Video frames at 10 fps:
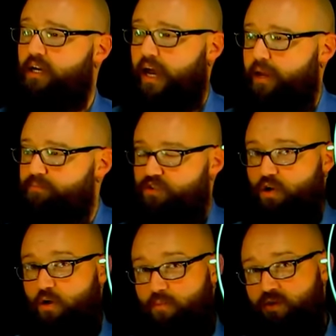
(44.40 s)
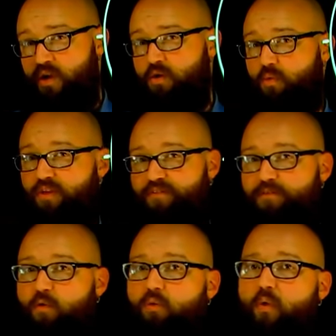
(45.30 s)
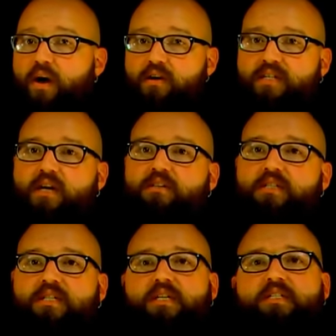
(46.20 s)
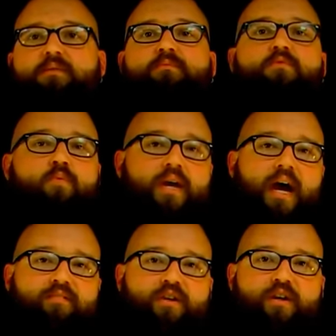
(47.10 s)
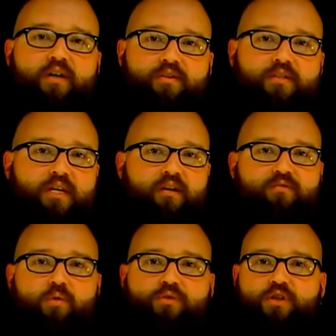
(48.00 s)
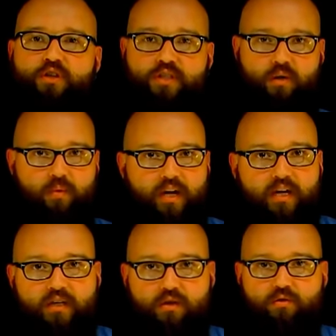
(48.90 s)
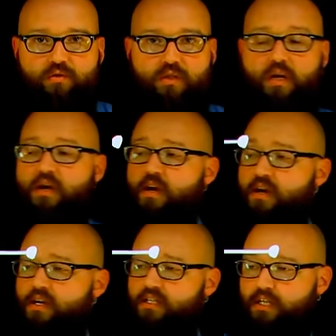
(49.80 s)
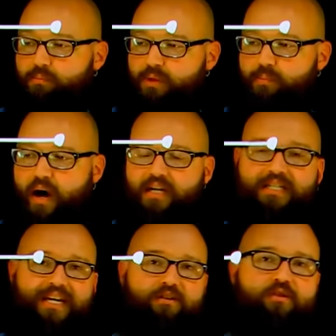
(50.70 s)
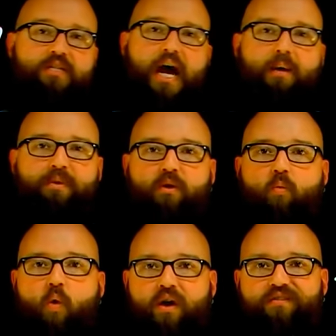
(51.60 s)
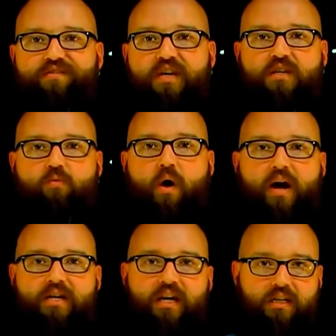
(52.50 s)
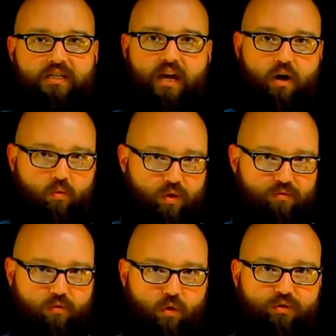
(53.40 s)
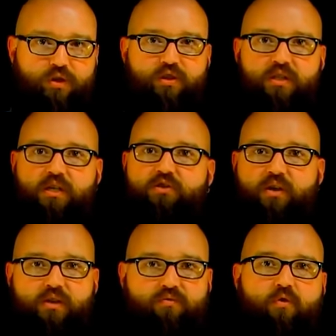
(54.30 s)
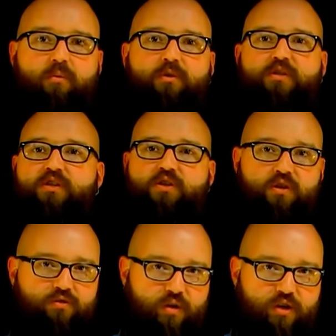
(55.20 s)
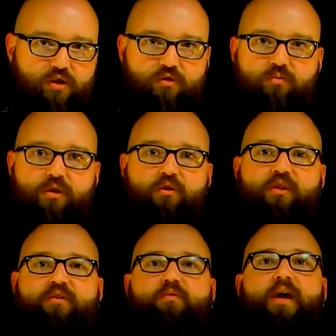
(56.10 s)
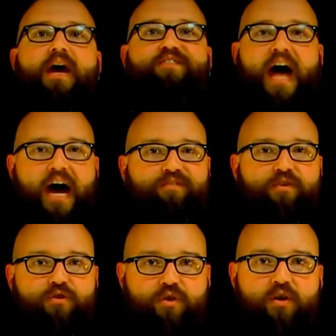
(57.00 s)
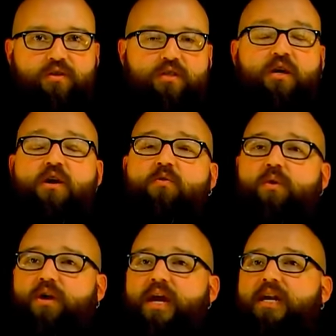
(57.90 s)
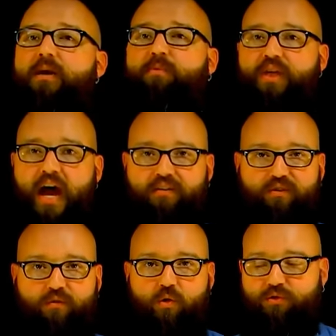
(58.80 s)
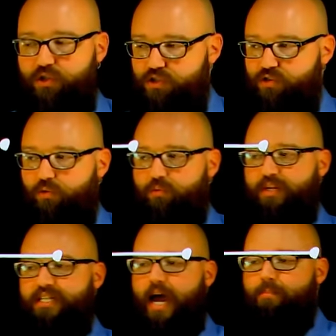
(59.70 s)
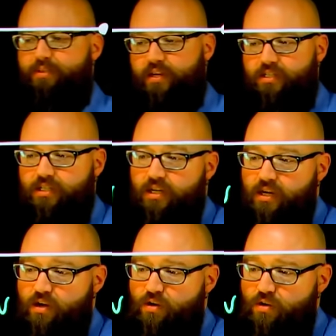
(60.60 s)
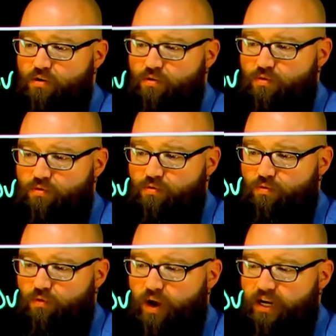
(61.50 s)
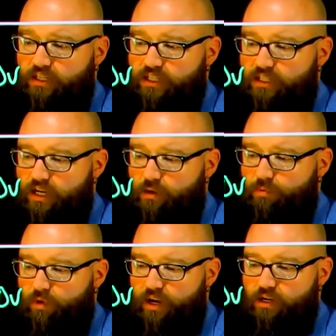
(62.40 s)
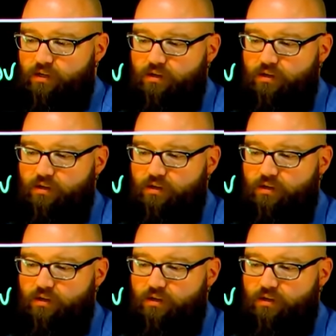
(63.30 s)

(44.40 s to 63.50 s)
Okay, so with a four-wire delta system, we have another set of voltages that we can use simply by center tapping one of these windings. Now with voltages and transformers and turns ratios, we know that if we have half the turns, we're gonna end up with half the voltage. So when we tap this, right at the center point,